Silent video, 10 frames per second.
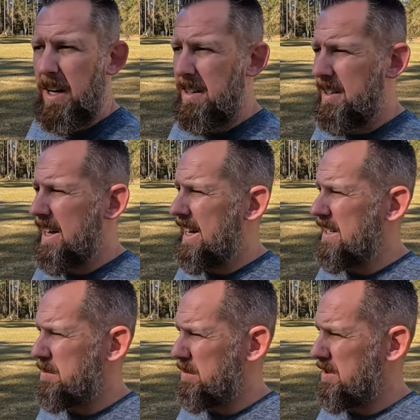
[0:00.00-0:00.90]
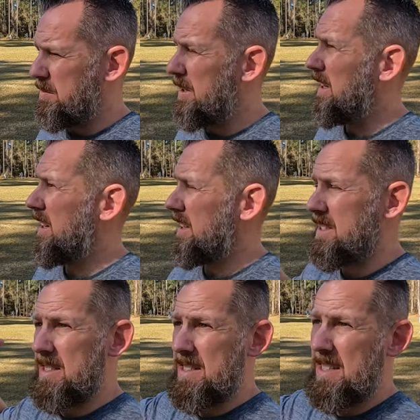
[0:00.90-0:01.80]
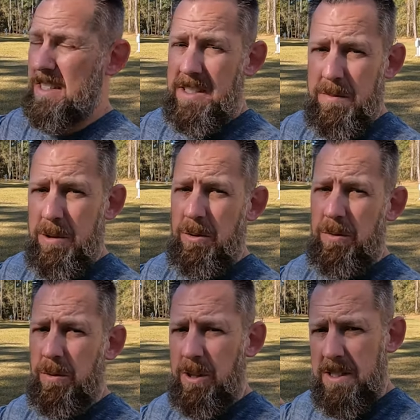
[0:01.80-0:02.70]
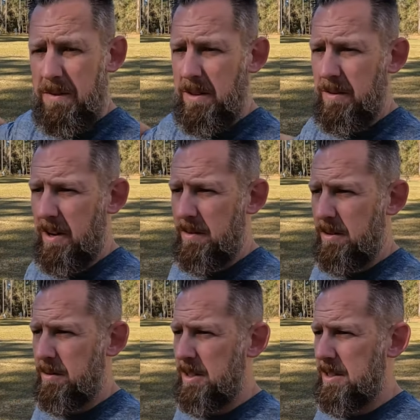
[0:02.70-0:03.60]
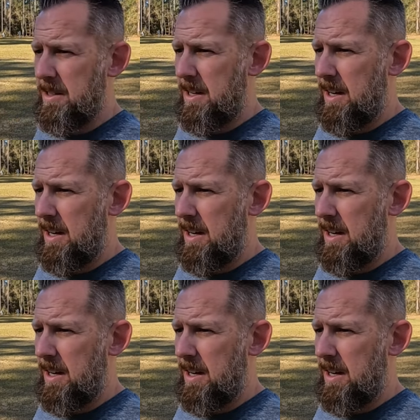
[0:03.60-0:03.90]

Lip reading: Today is supposed to be like, this is it. This is beautiful. It's 75 degrees.